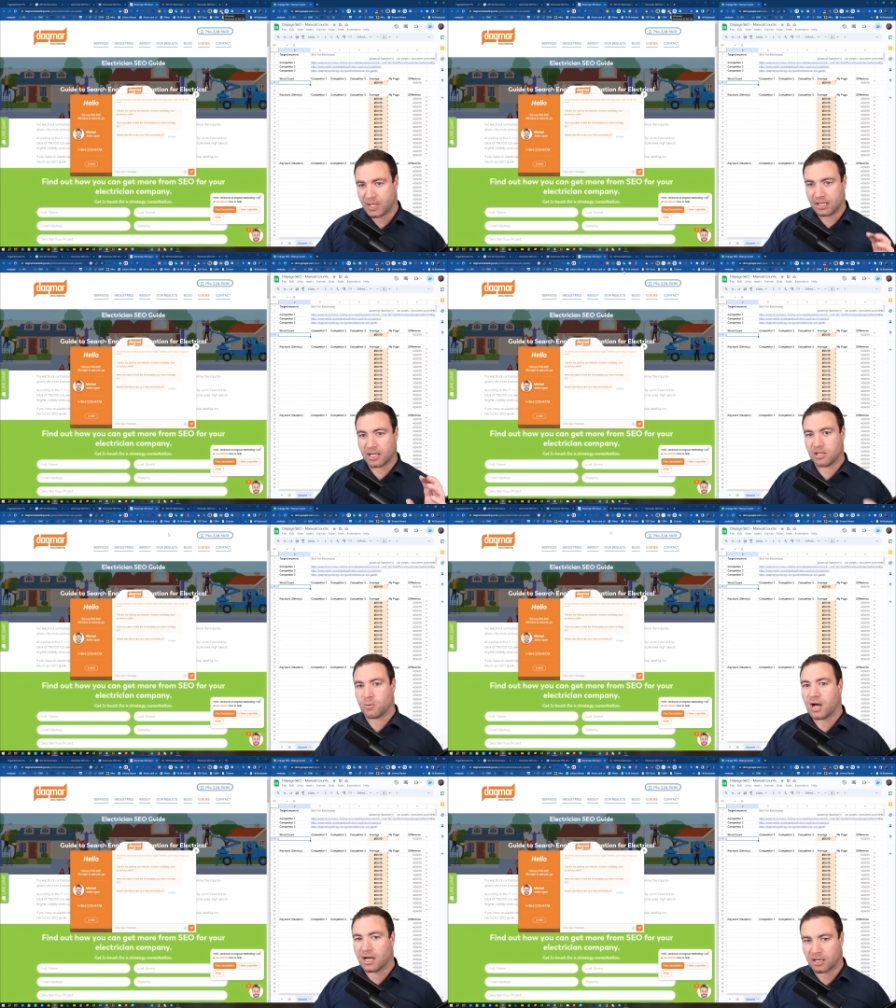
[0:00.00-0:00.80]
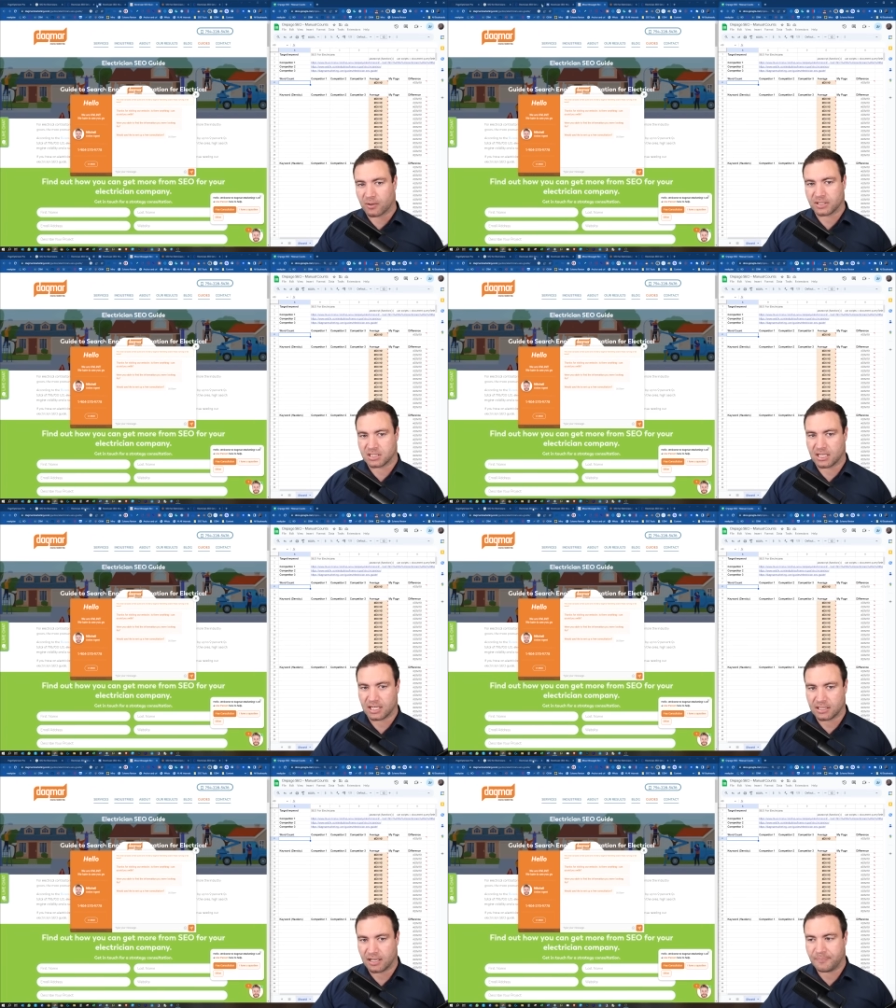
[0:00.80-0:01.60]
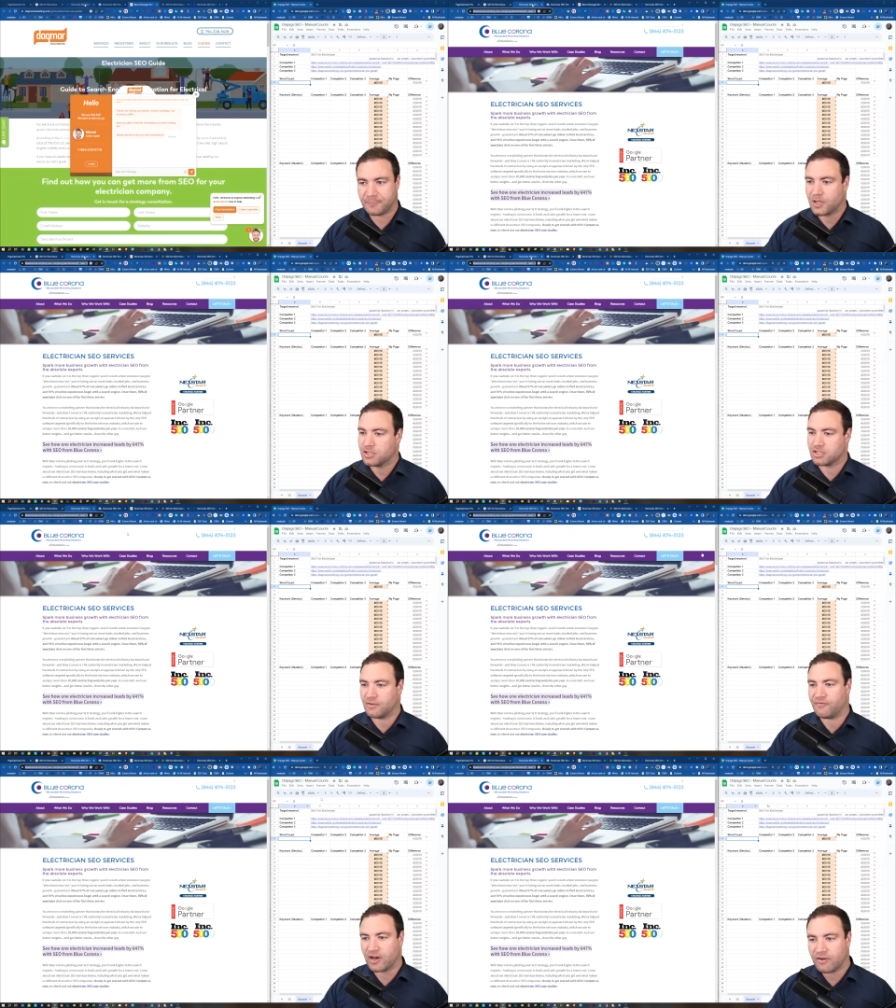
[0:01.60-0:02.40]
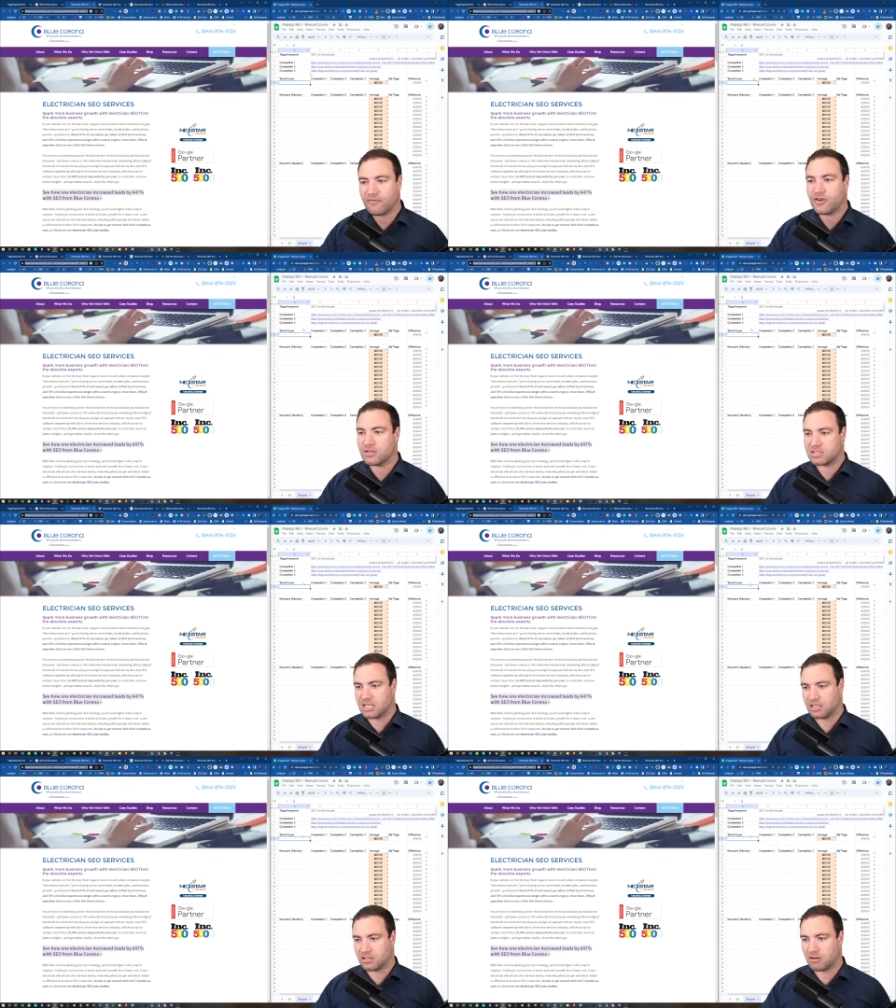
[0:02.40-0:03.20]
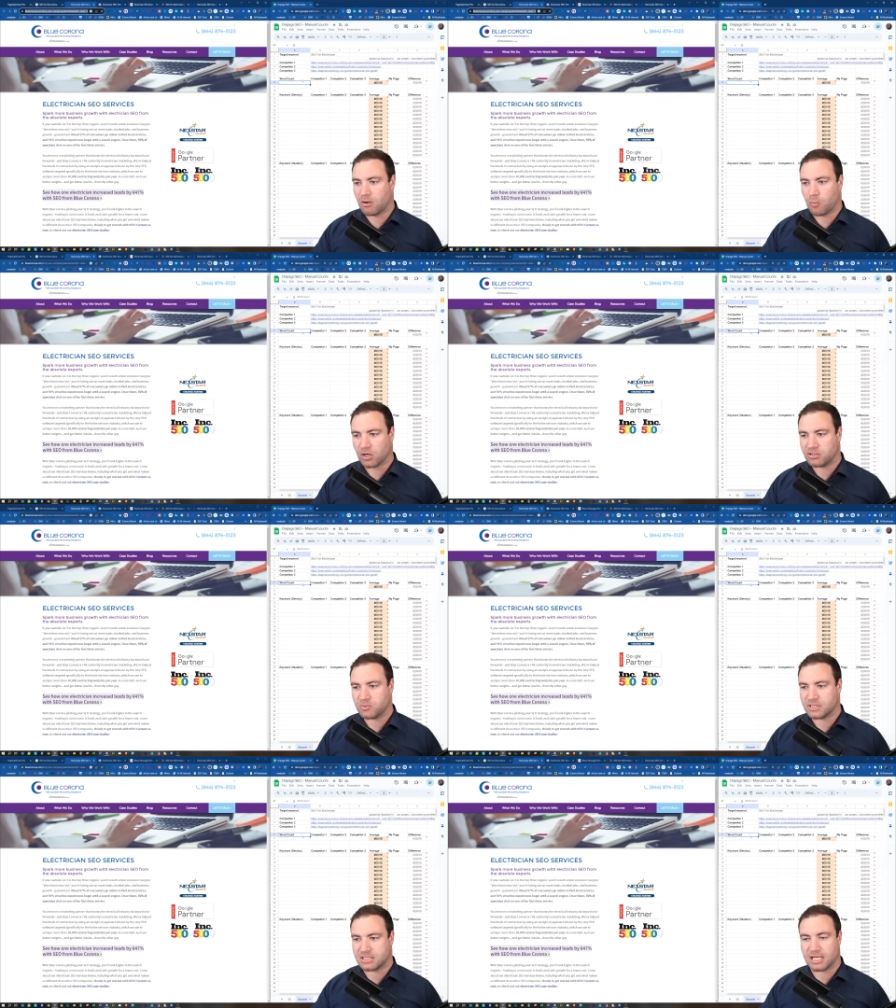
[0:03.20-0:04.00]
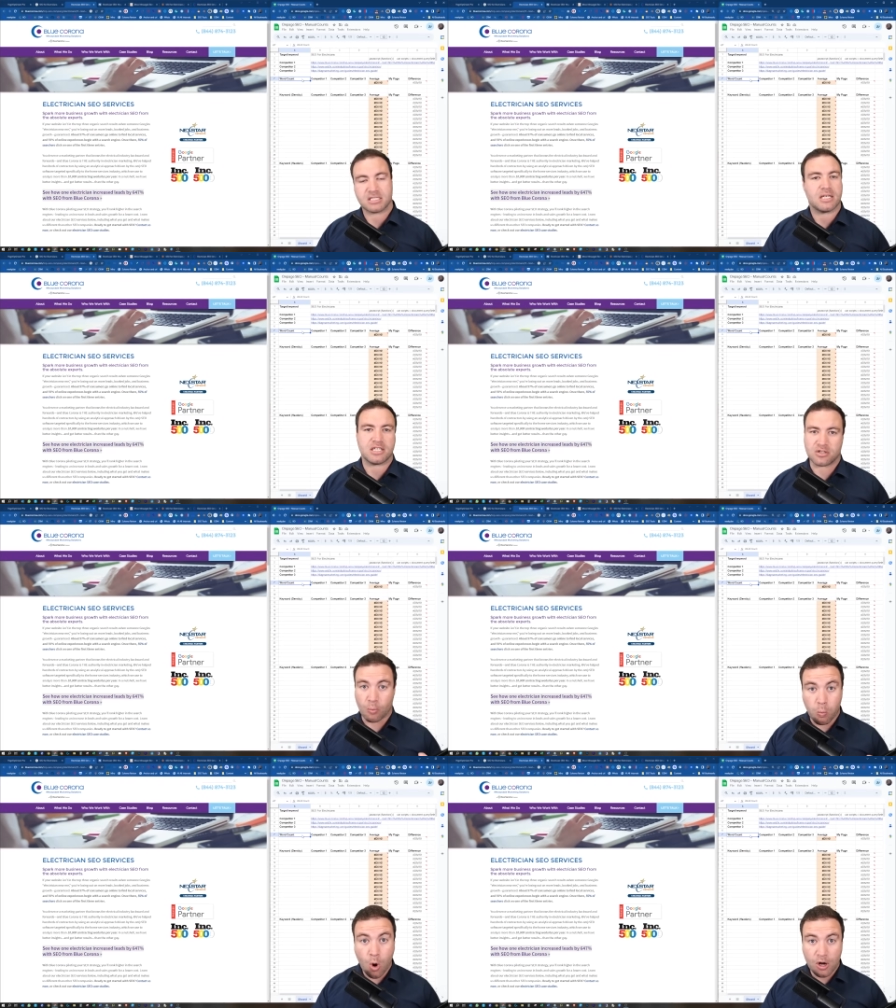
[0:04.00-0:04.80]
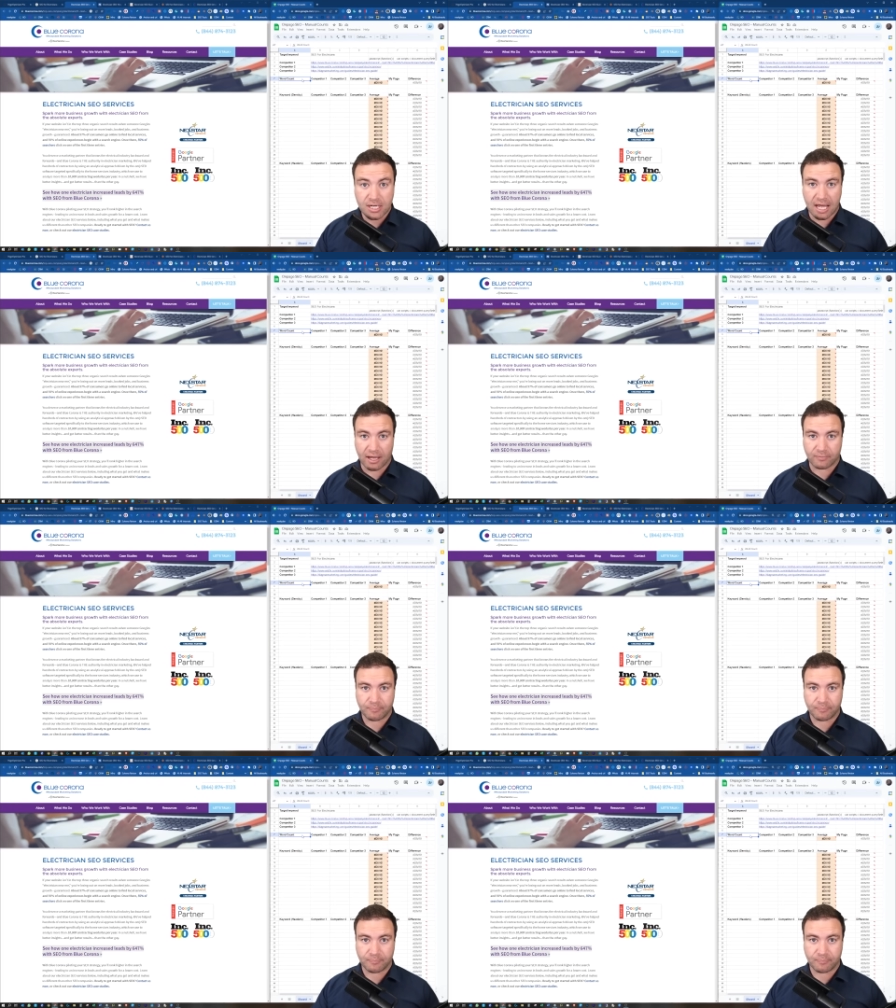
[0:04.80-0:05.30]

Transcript: Now, you are going to need that. So the very first thing that I want to assess is the word count.